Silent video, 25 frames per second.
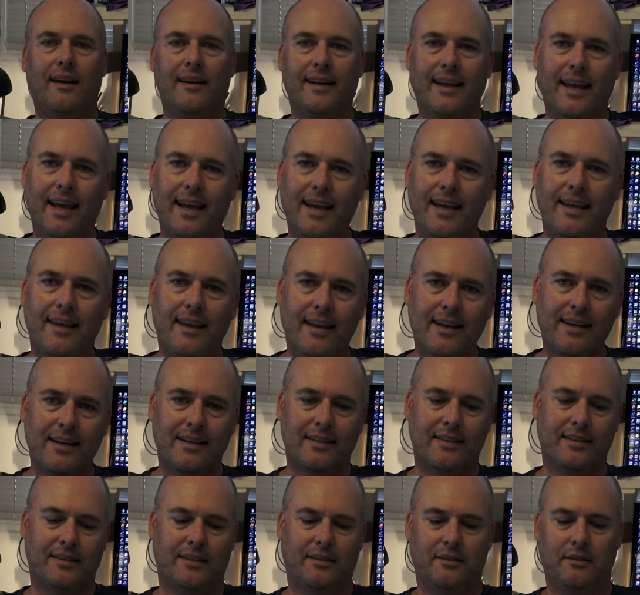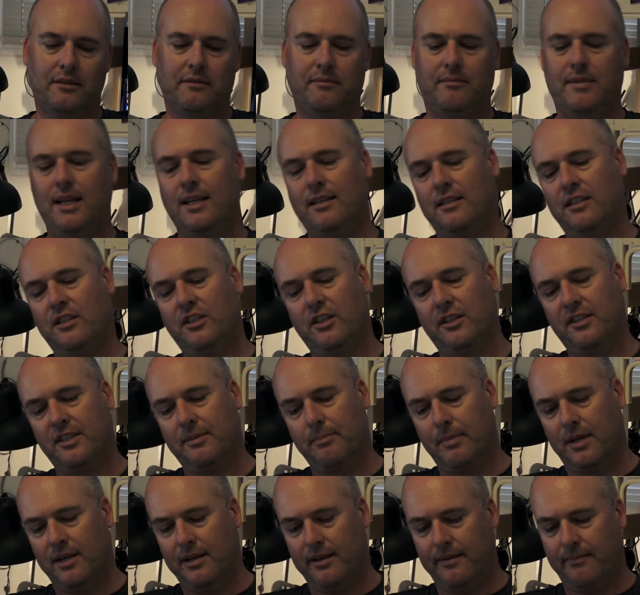Okay, yeah, so that's just
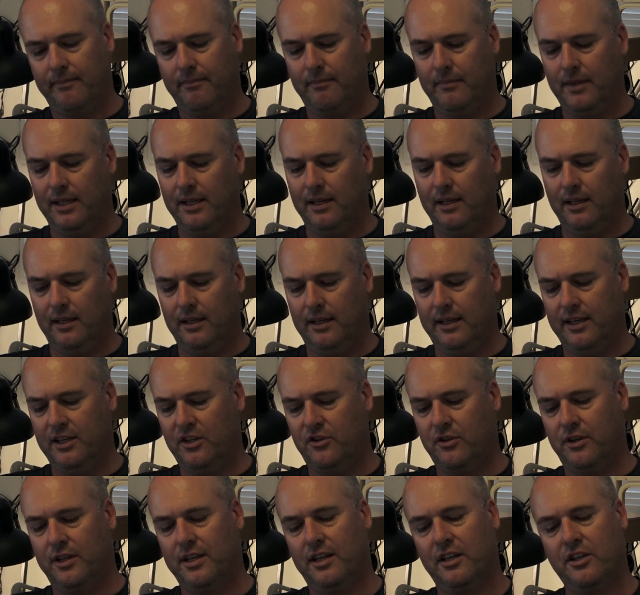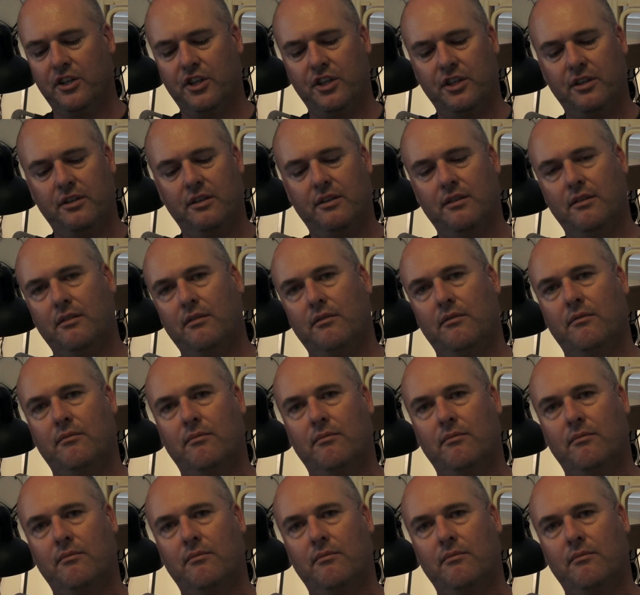my little introduction